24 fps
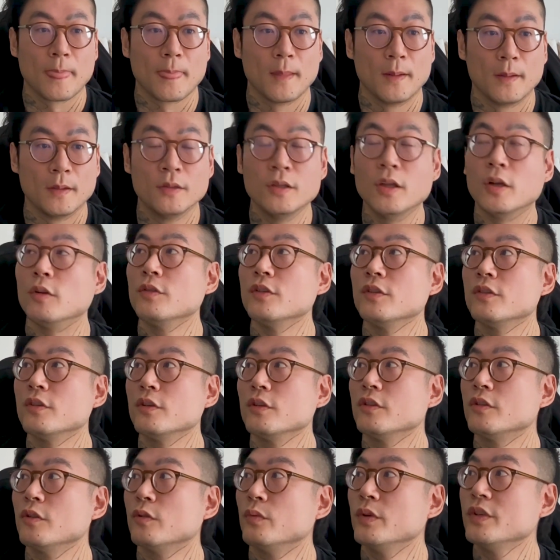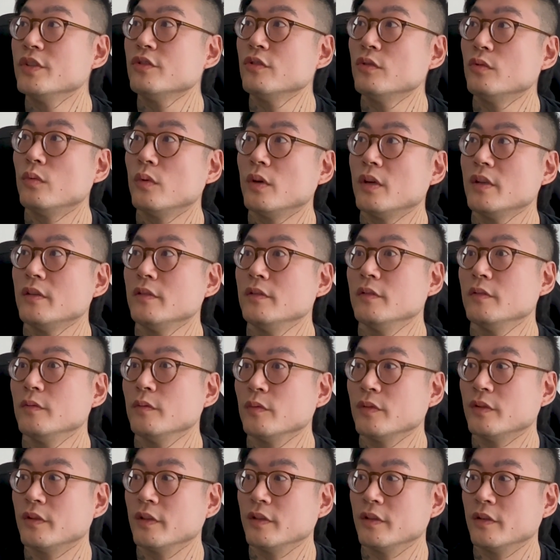No, the original
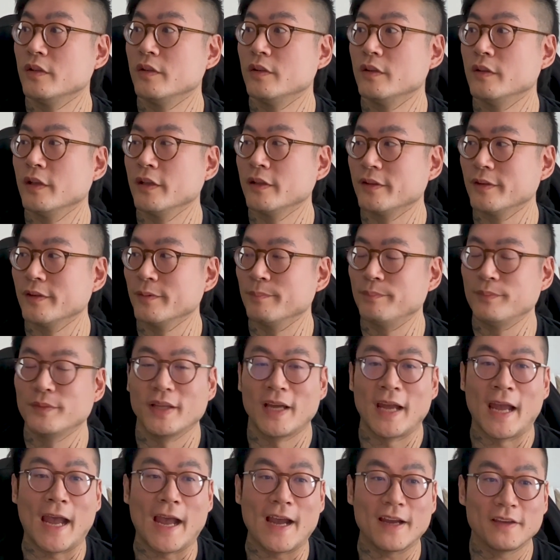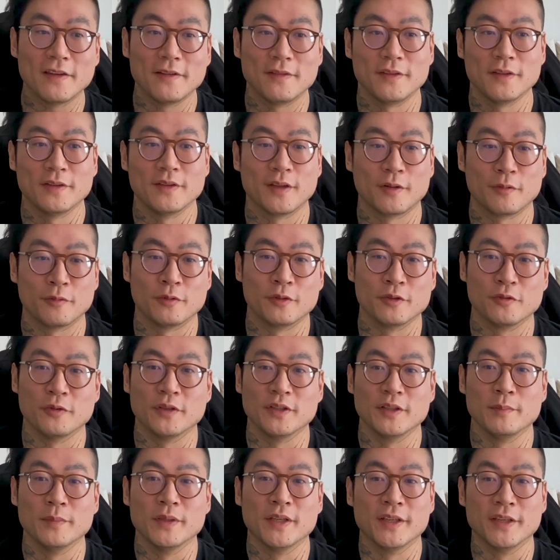one, the hacky thing that we were doing
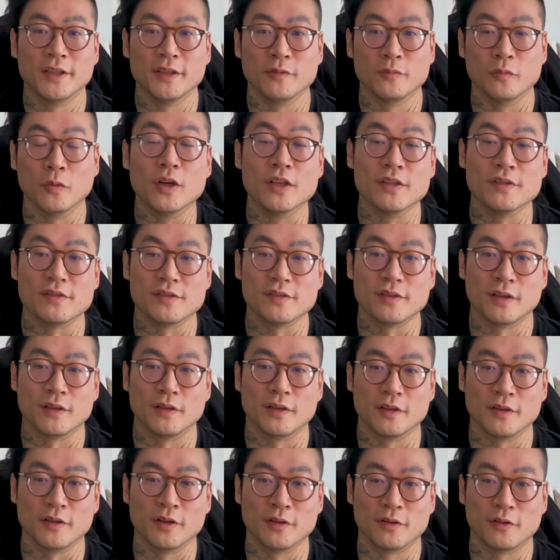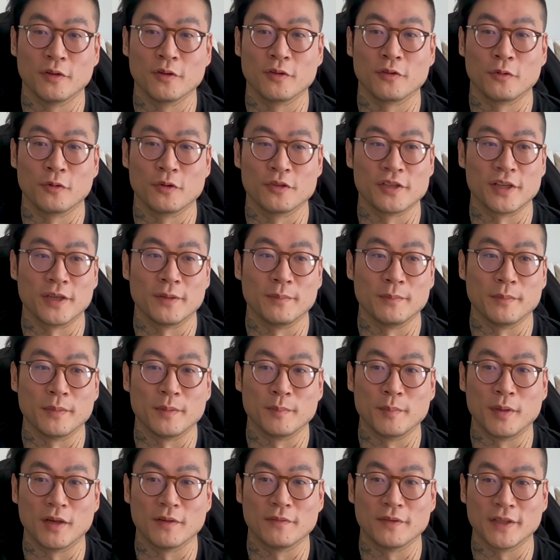in the beginning was a ThorChain
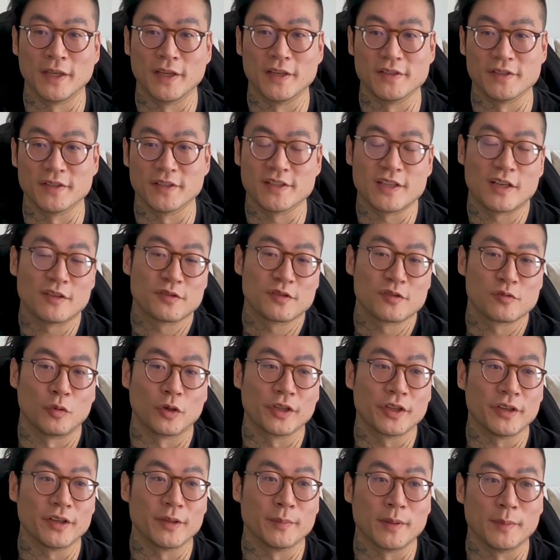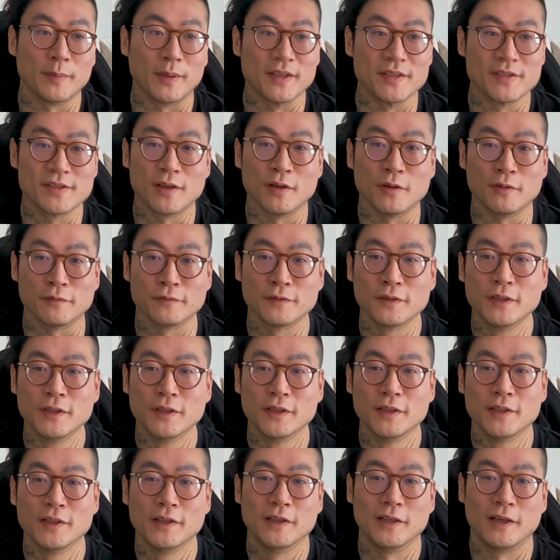modification because I was just working on it by myself.
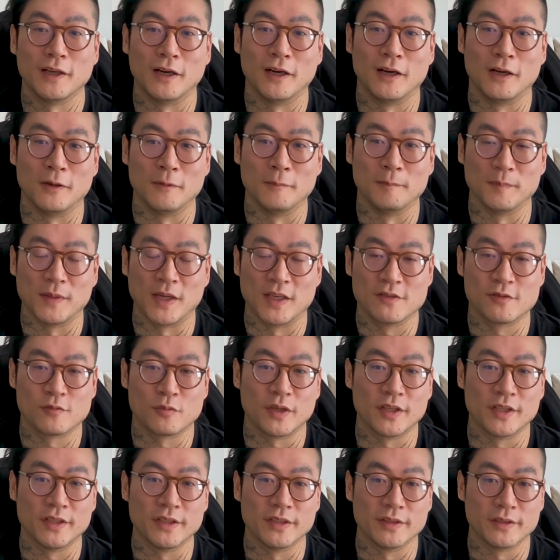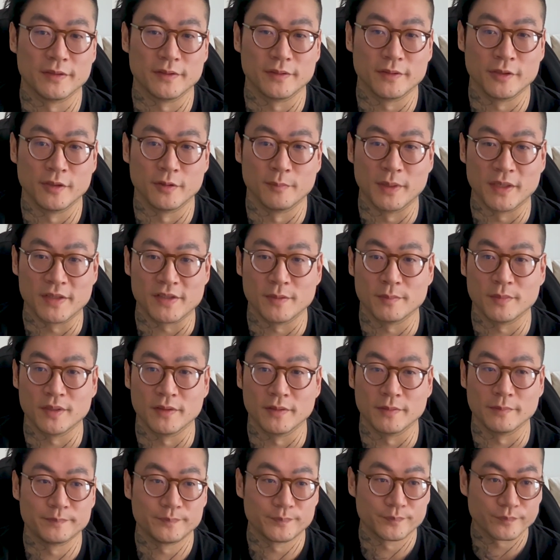I just wanted to make
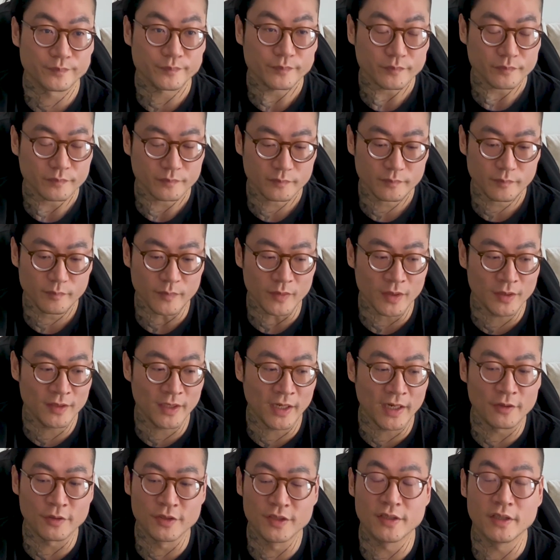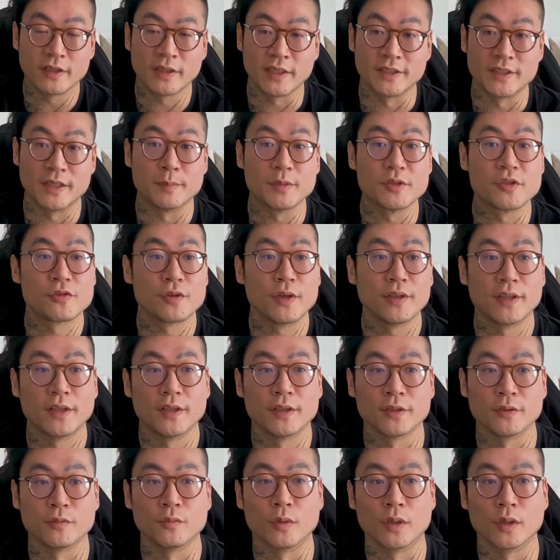something that I could like demonstrate that
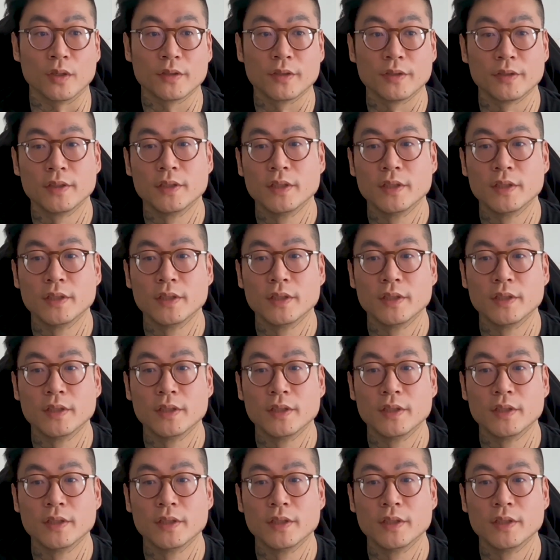it could work.